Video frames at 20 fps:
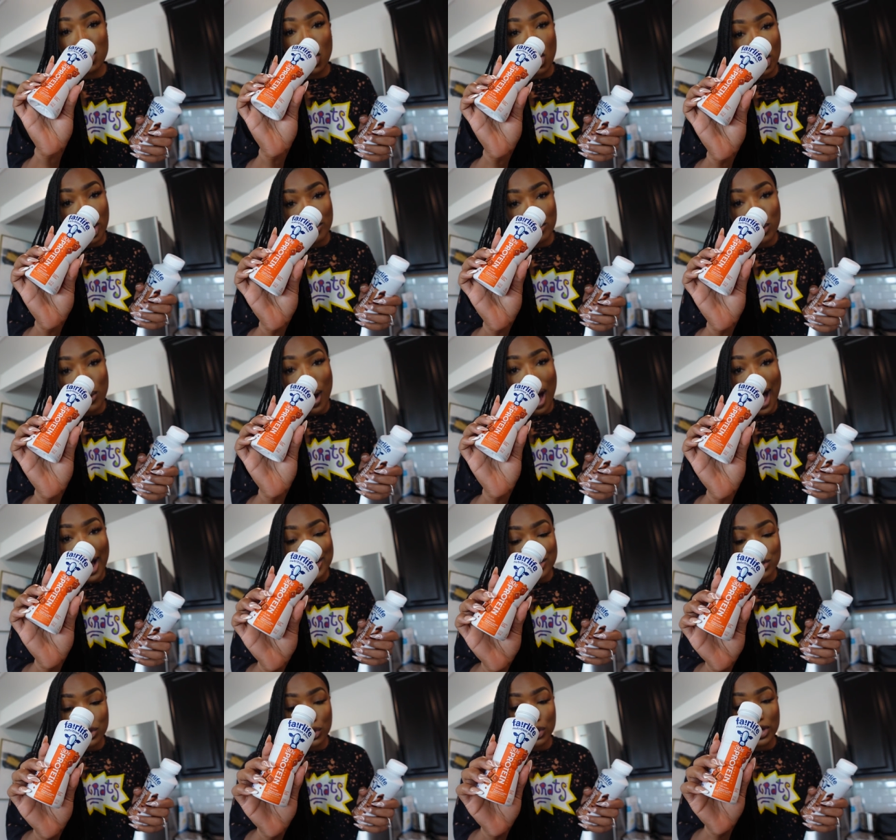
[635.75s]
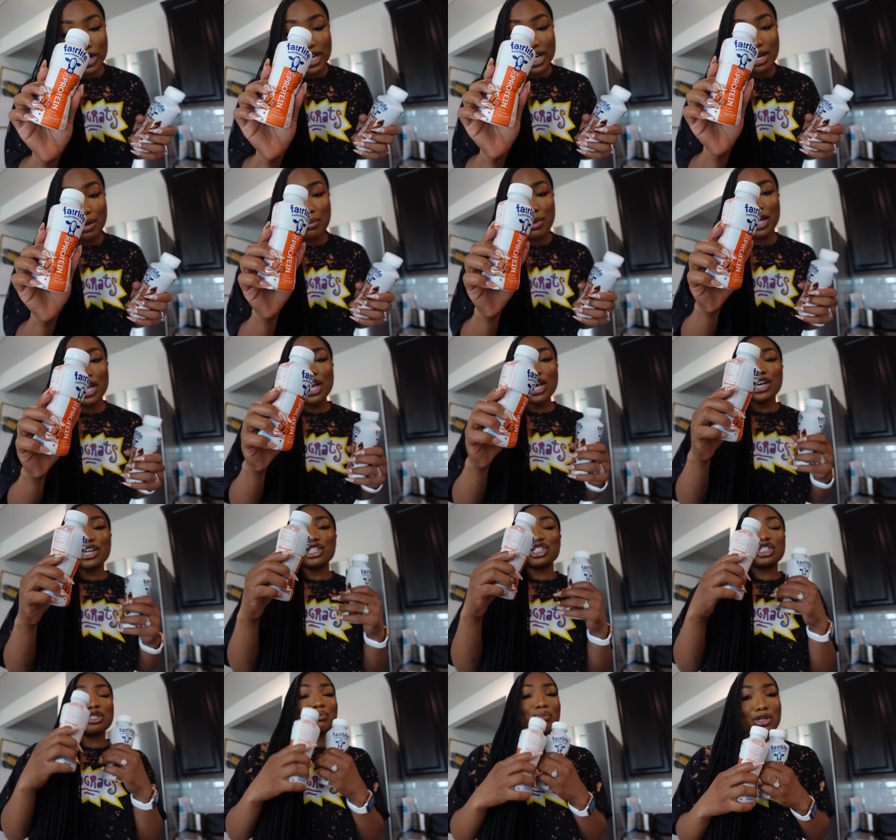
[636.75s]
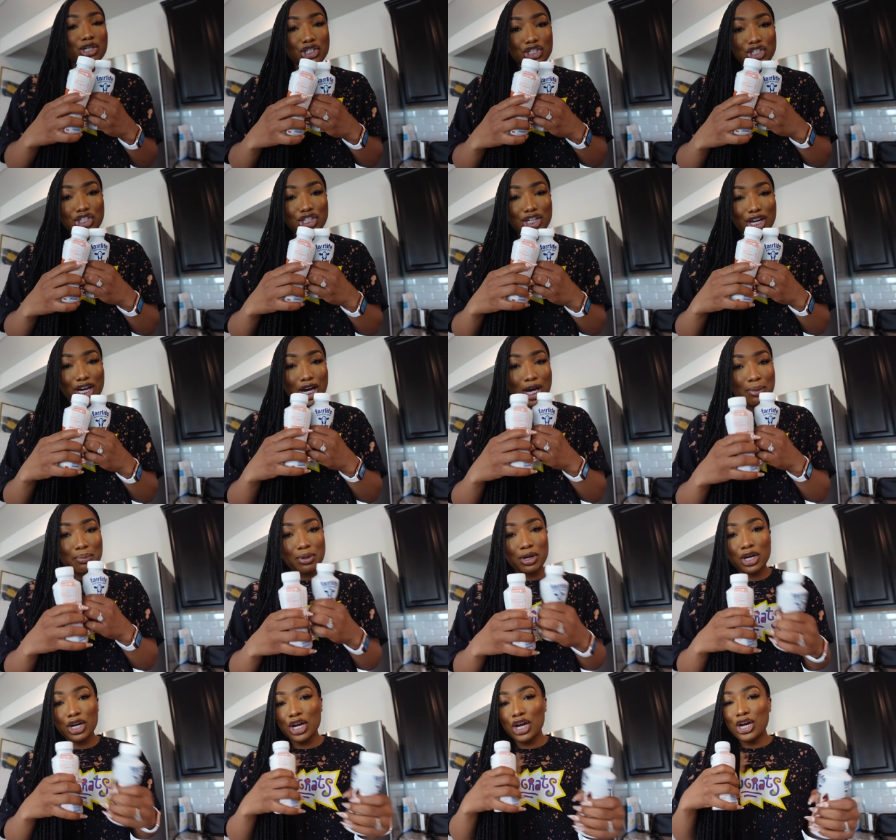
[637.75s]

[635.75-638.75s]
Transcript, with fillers: caramel ice cream smushed up,